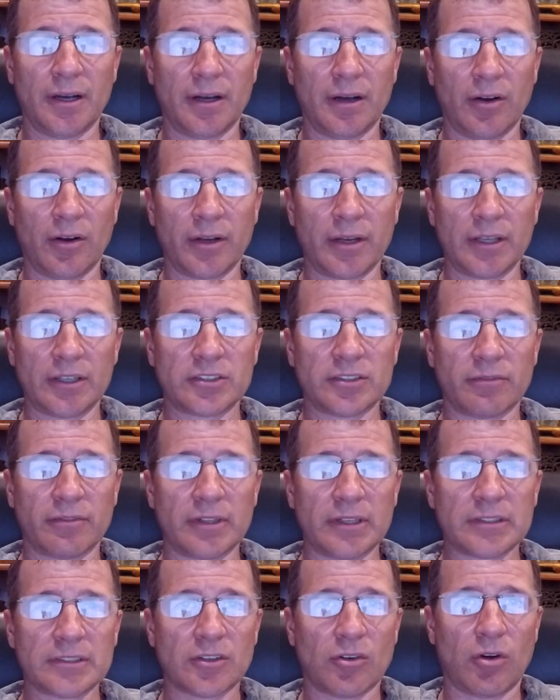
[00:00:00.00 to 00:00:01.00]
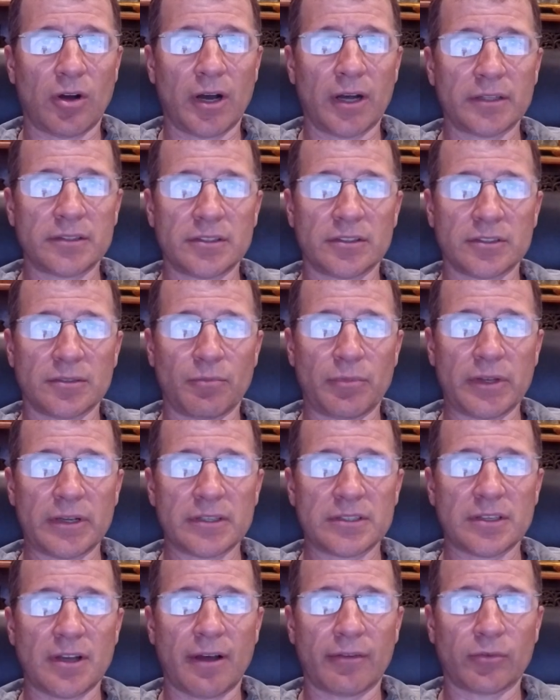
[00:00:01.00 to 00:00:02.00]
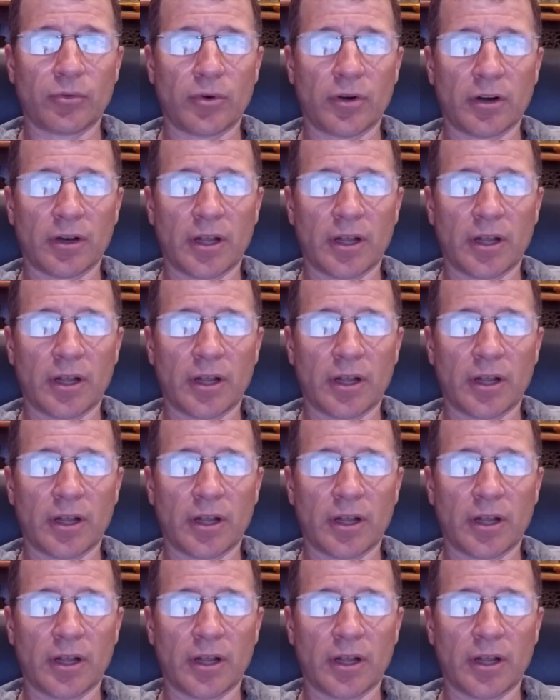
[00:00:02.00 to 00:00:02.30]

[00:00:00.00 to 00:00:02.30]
On each of these quads there's a bit of software